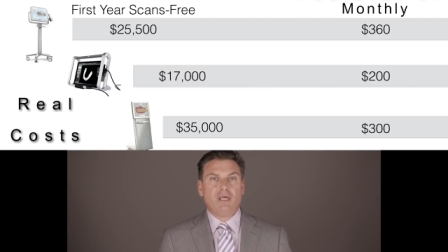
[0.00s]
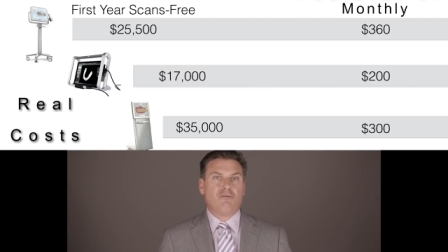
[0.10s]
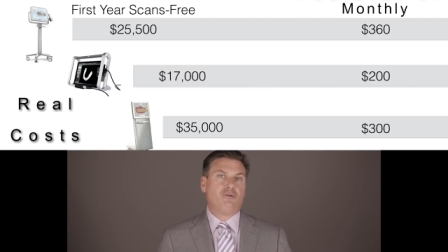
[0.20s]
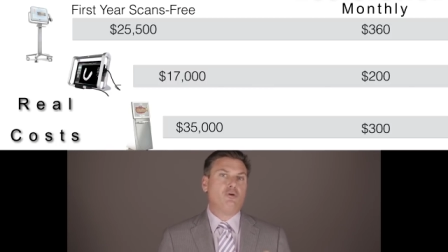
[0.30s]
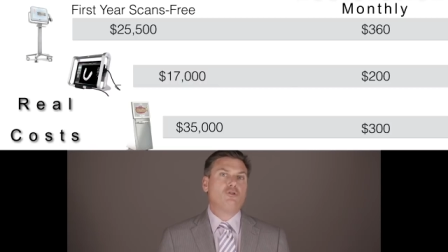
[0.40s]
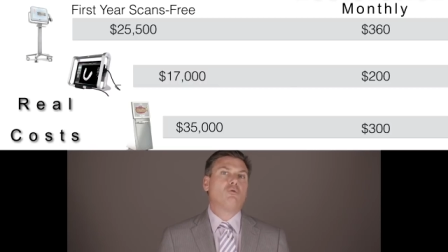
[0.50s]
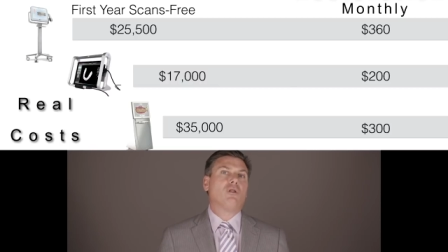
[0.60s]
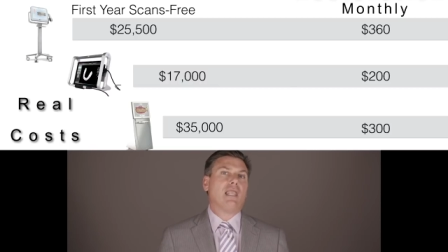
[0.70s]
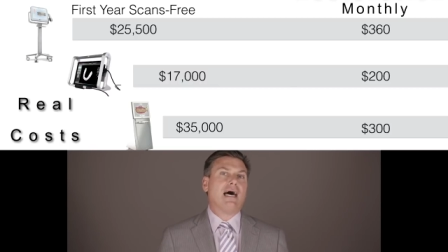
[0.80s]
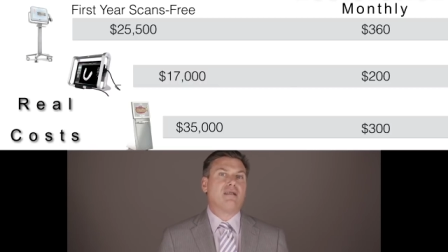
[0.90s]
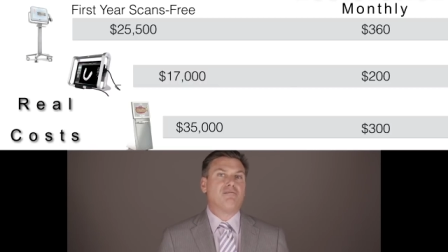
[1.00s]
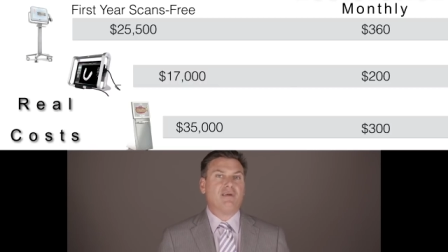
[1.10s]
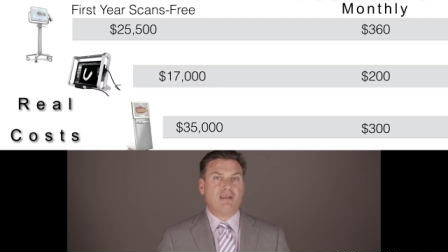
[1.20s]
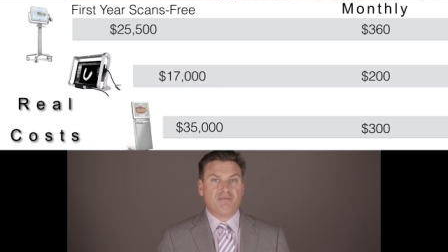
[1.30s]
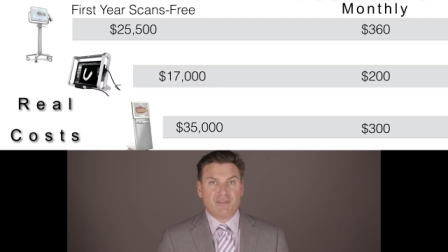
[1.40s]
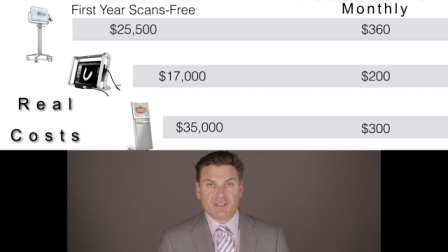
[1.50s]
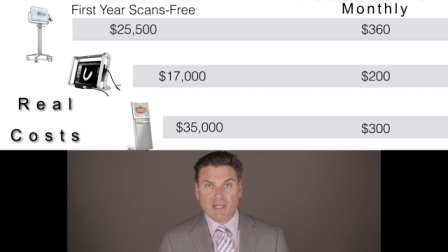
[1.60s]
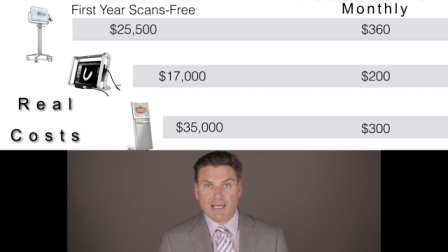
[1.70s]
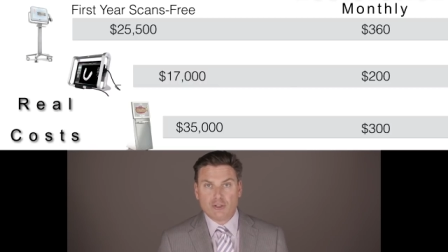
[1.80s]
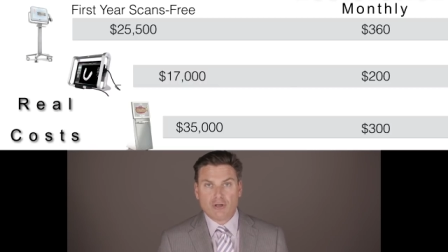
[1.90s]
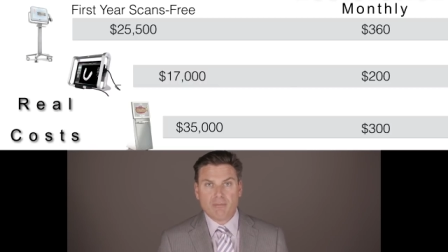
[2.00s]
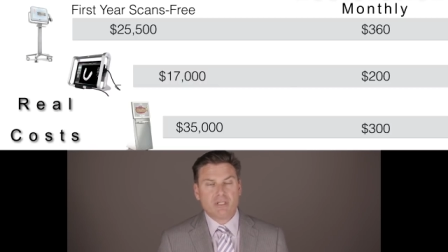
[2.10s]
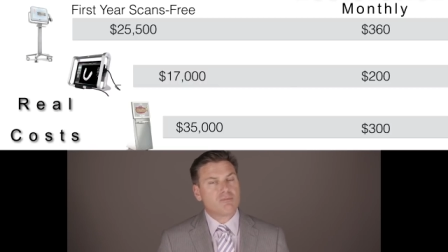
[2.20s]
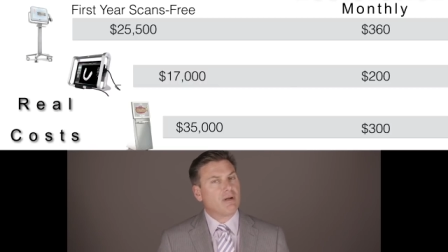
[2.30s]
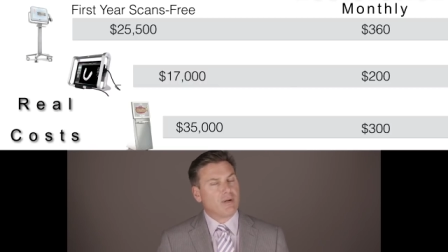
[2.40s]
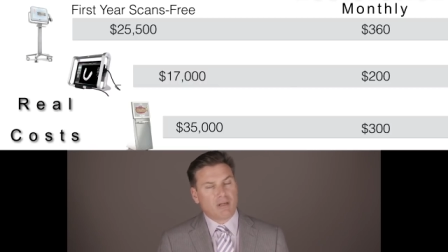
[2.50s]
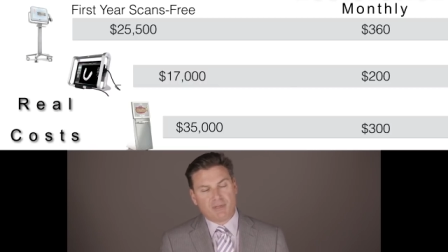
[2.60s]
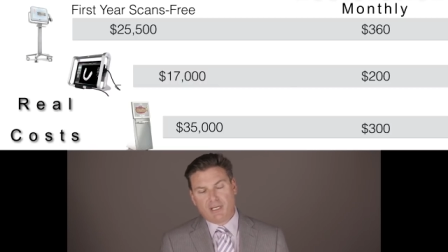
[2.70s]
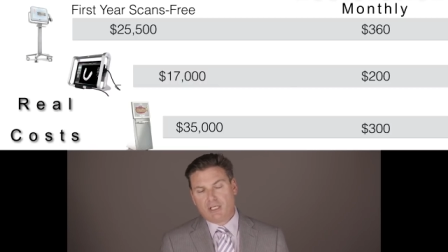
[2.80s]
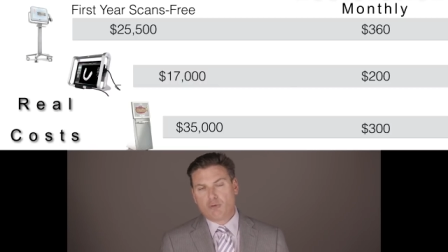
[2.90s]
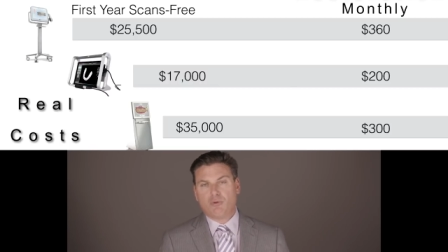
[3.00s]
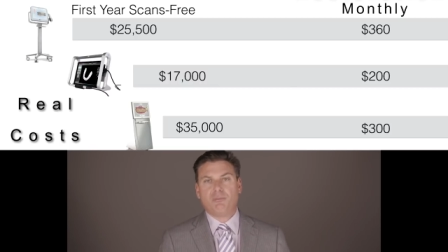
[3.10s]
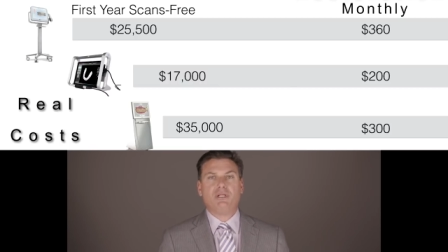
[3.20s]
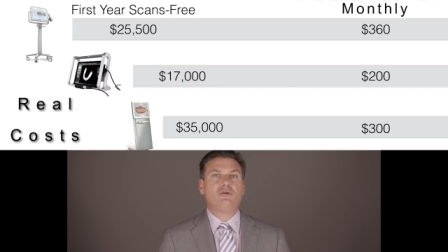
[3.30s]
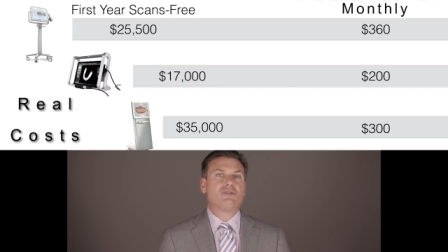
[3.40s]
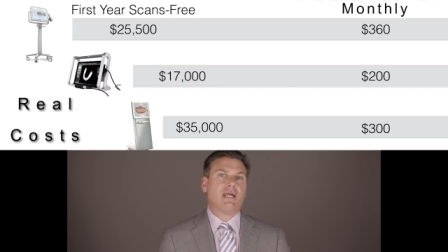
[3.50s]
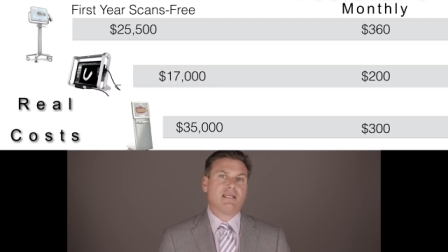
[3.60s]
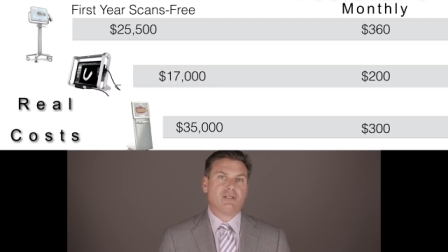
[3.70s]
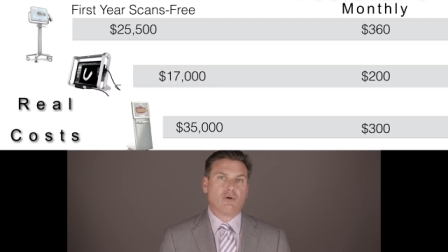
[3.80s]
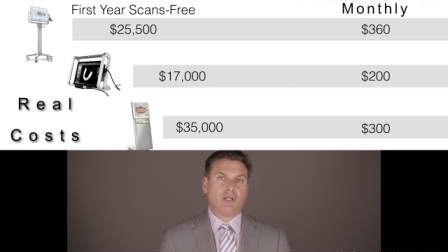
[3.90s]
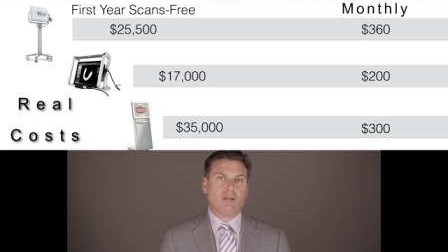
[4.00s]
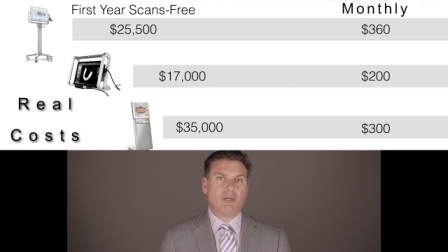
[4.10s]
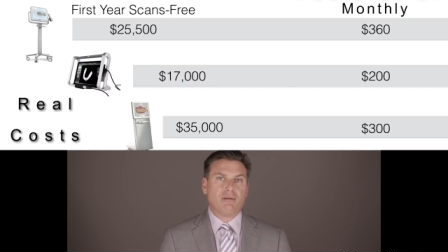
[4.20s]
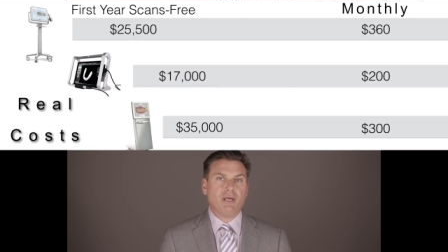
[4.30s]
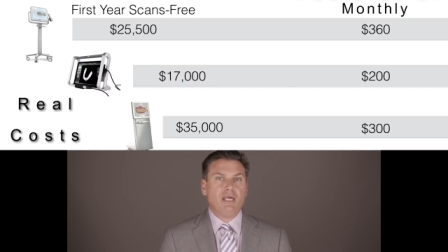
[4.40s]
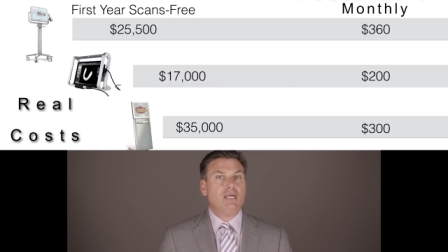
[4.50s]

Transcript: If you do a lot of Invisalign treatments, my recommendation would be use an iTero Element.